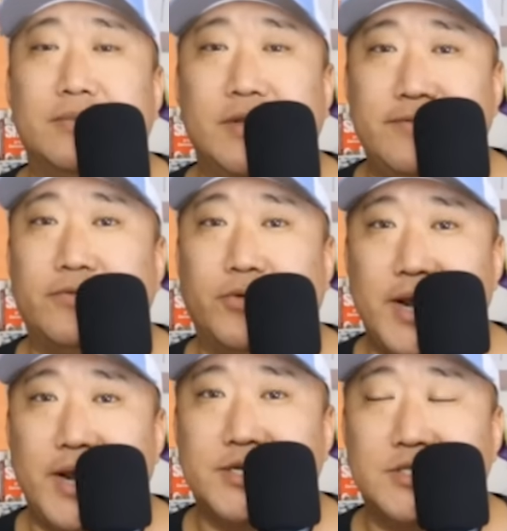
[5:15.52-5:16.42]
him leave in
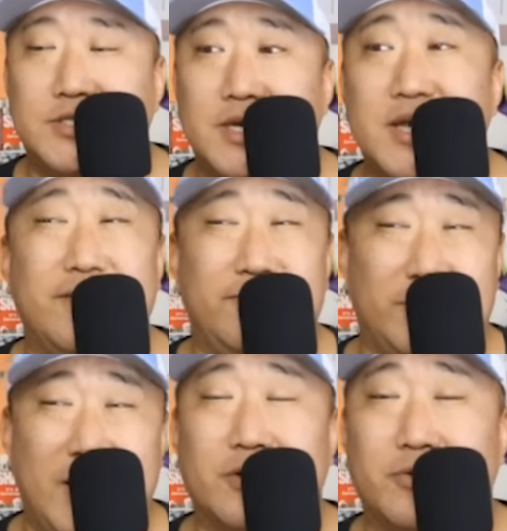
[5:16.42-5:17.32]
free agency if you're
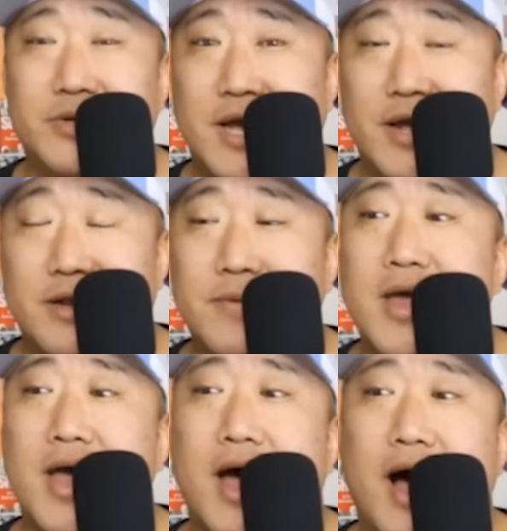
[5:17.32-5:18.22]
not going to re-sign him,
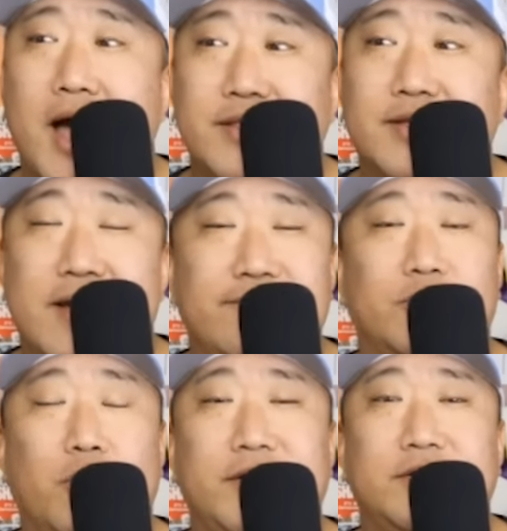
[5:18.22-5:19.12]
and then having
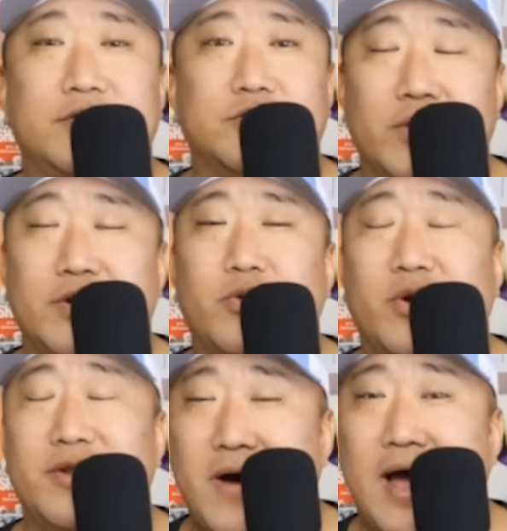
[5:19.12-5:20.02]
to wait till
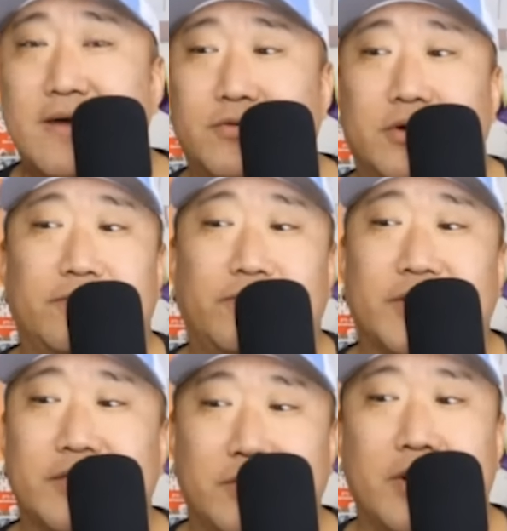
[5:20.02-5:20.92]
2025 for a
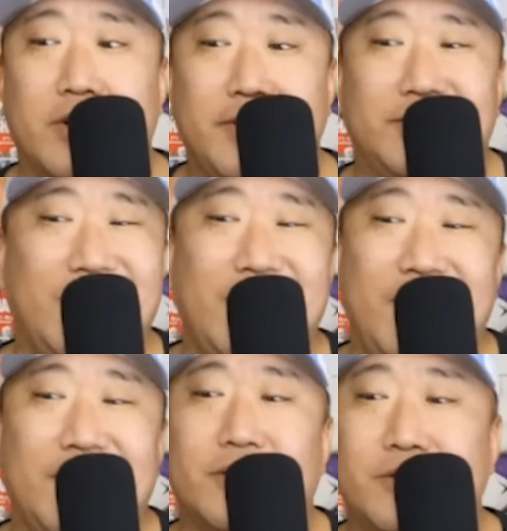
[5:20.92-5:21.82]
freaking third round pick. Ain't
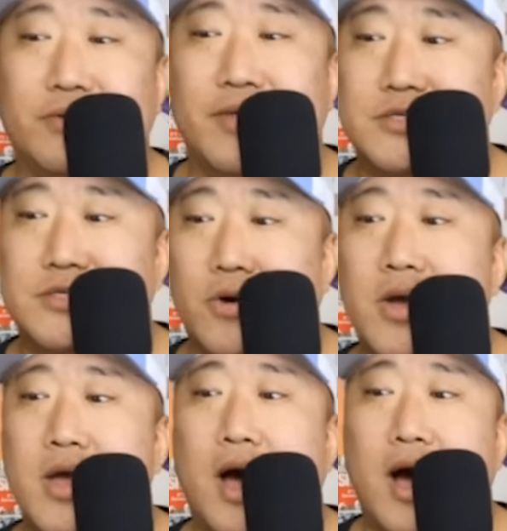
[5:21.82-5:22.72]
going to do that. So
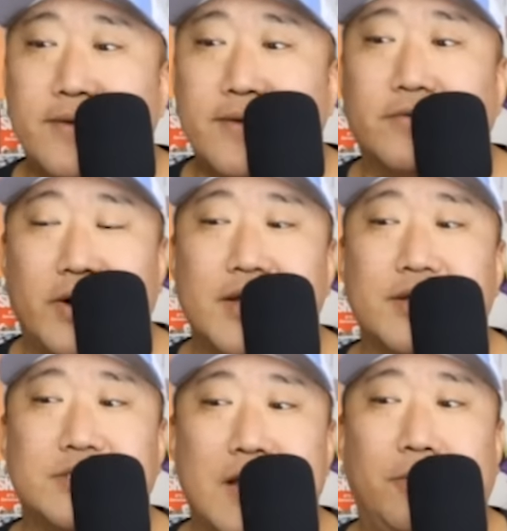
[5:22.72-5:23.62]
if the
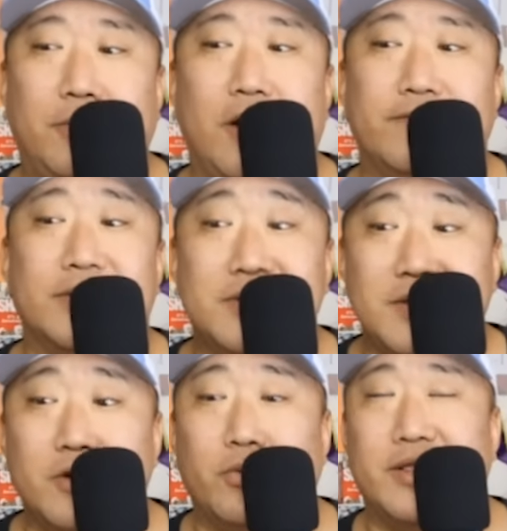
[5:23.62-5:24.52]
Vikings can pull off a
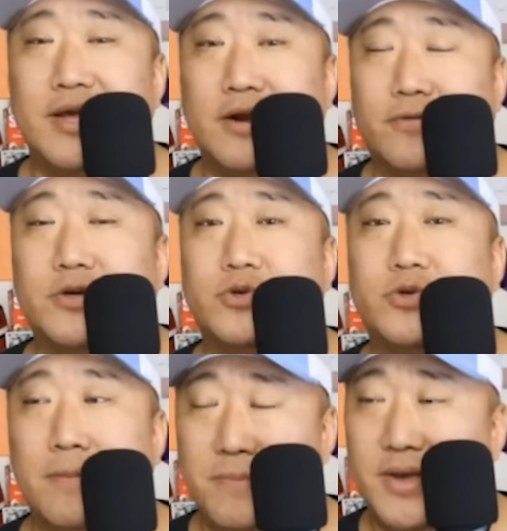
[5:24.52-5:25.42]
deal where they get a first
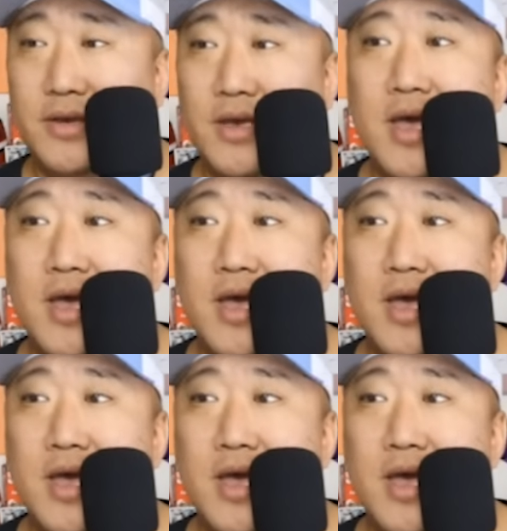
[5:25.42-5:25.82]
round pick,